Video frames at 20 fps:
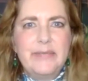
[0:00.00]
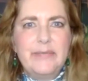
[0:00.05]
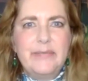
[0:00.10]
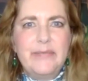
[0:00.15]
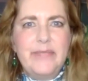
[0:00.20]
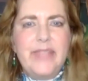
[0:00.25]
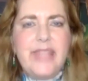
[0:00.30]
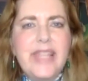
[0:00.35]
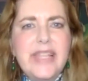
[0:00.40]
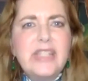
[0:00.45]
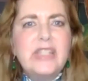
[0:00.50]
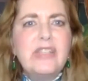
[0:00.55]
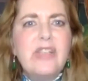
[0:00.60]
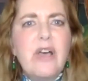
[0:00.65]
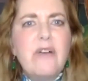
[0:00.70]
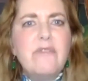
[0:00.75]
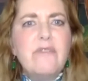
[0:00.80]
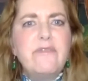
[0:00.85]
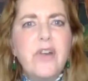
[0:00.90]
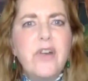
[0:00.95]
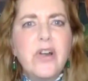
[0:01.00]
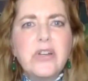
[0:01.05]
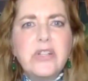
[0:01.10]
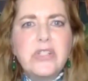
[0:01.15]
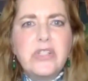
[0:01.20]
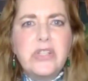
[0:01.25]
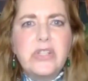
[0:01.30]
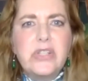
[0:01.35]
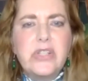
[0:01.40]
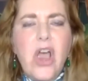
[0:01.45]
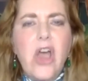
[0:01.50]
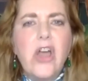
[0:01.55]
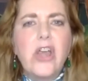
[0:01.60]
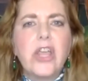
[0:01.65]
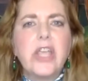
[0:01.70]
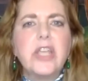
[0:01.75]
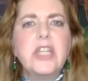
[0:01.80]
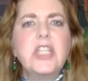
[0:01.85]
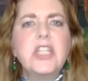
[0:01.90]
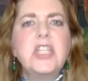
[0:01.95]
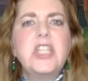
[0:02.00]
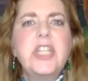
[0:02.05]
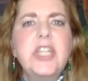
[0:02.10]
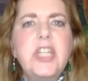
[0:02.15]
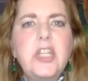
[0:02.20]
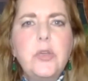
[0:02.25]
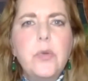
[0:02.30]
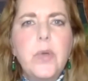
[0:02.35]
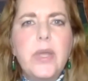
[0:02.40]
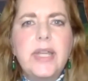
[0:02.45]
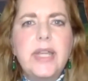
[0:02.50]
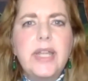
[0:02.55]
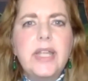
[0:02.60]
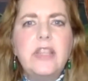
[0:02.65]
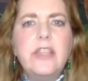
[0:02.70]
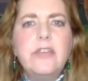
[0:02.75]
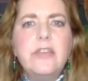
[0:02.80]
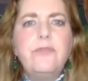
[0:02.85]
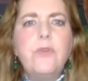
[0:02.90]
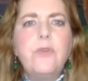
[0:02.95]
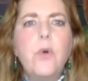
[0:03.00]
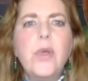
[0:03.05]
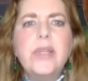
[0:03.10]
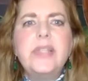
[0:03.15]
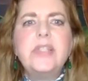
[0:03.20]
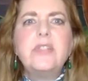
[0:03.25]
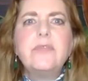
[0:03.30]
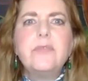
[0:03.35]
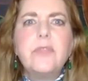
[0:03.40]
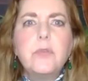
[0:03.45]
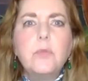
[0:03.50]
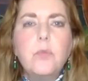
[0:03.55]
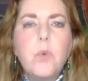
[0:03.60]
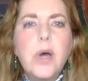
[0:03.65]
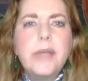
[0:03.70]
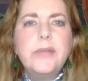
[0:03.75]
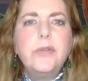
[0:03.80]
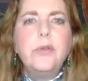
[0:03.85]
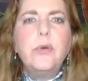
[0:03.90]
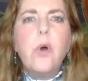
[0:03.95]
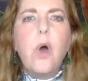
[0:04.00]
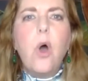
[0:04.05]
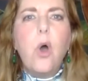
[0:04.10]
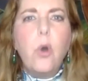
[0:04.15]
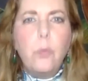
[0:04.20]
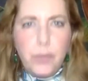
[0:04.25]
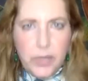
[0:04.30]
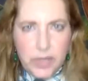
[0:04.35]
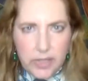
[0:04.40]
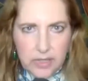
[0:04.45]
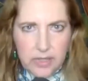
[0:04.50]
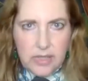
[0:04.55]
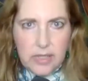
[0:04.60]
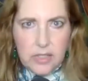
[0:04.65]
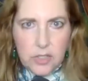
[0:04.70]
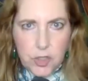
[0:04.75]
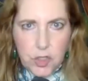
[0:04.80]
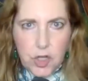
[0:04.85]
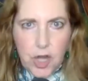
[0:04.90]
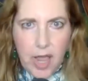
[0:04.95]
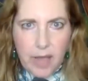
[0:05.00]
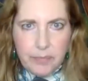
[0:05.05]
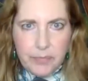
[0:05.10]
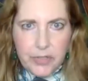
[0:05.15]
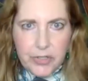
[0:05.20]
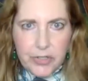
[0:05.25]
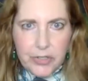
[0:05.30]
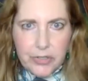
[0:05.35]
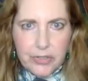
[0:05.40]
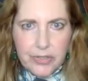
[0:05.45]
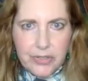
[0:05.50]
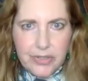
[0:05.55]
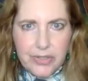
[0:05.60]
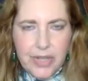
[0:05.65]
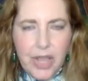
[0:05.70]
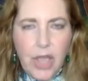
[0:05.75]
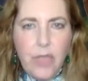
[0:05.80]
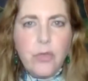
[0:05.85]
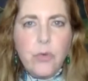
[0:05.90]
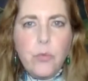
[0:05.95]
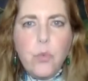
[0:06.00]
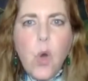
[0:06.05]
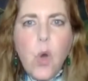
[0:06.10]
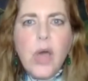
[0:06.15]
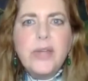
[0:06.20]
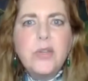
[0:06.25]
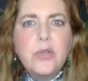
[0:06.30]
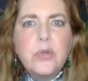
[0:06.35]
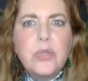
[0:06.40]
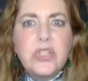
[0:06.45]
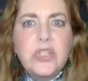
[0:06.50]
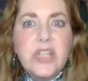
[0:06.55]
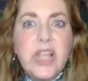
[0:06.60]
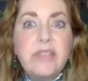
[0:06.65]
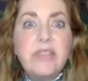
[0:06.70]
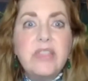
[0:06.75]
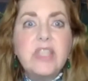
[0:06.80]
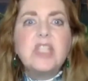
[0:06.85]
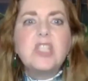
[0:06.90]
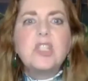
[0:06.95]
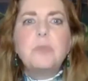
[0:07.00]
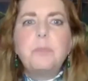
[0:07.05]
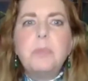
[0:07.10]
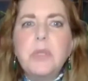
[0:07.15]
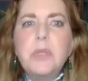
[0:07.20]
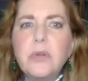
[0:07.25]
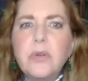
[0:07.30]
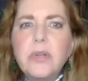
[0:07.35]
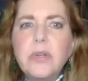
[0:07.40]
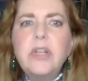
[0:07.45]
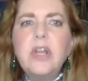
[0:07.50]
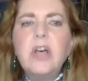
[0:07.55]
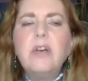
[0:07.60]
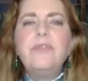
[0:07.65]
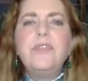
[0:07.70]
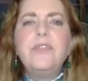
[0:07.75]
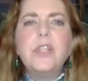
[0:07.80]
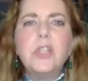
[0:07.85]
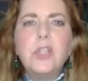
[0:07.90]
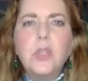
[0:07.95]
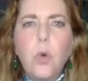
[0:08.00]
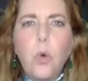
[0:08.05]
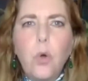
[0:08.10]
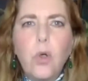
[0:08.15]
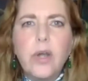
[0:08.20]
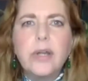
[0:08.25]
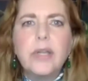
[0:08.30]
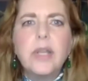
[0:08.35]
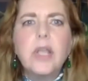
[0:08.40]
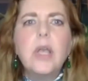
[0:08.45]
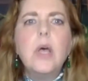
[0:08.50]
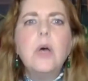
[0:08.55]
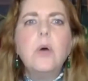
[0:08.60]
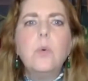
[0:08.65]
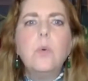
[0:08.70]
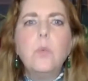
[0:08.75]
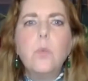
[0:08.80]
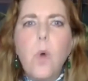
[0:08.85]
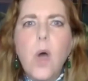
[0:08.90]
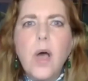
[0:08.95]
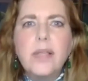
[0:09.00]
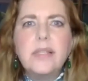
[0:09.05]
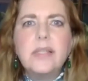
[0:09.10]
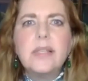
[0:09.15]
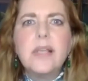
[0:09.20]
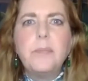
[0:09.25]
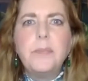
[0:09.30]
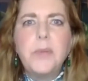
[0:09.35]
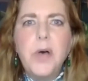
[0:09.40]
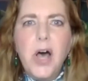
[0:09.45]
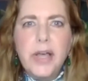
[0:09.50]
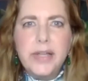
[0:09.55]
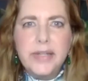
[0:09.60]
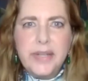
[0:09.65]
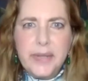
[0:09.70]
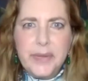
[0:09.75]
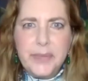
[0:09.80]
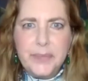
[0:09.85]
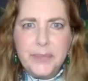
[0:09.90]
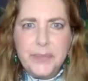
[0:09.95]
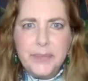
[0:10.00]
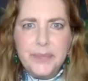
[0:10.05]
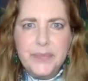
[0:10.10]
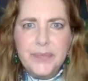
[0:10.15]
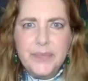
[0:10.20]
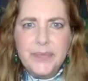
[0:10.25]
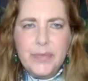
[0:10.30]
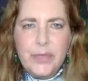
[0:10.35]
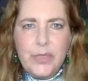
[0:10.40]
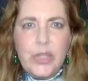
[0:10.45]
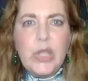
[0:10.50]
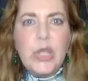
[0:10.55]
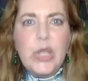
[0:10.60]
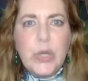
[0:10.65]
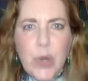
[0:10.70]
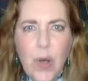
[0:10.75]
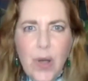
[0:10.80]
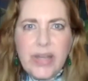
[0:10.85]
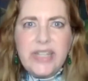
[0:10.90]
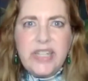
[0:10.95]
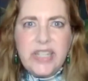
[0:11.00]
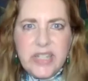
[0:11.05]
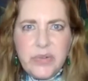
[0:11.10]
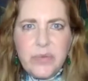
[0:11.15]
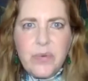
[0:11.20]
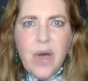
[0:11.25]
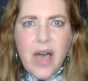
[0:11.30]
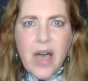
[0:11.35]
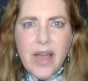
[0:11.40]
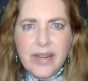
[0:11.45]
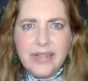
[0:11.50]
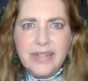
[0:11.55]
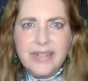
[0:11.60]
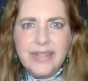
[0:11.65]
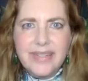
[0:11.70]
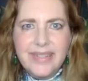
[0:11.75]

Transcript: These verses are continuing in the voice of the one who opened this chapter, the one who said the Spirit of the Lord was upon him, the Anointed One.